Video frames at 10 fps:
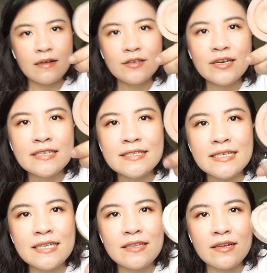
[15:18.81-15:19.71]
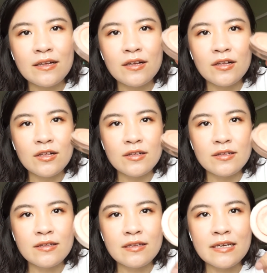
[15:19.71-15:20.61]
You can see the
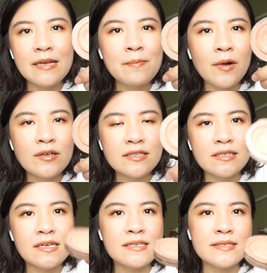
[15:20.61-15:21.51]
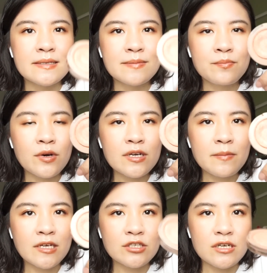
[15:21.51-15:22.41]
embossing is pretty
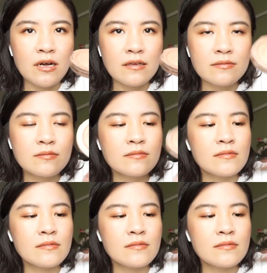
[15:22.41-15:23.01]
much gone.